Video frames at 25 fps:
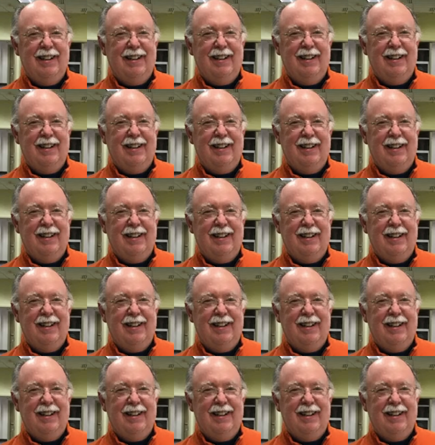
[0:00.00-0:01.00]

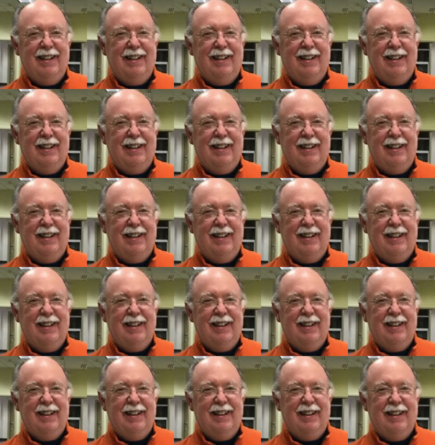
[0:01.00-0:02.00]

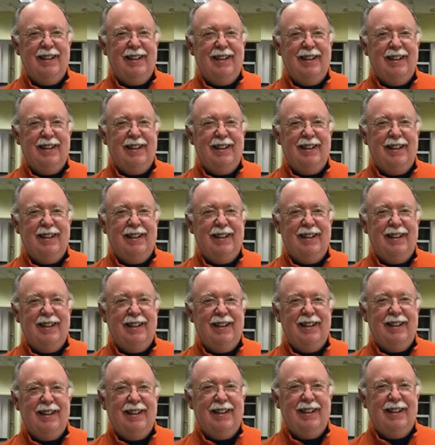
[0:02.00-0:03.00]

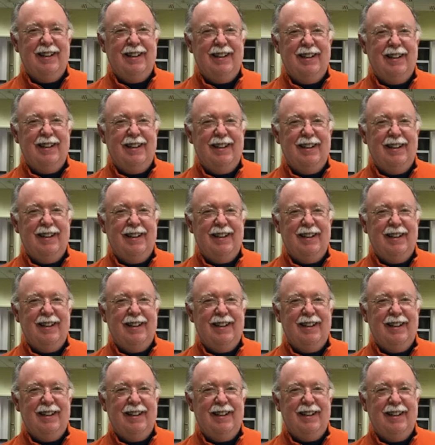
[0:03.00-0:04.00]

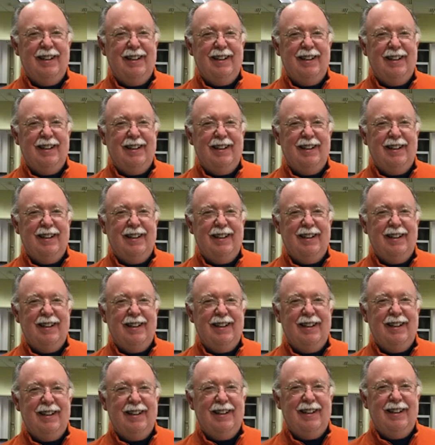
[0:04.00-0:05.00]

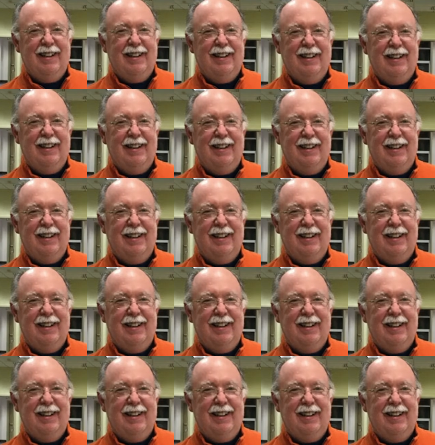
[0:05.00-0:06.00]
The person shown says nothing.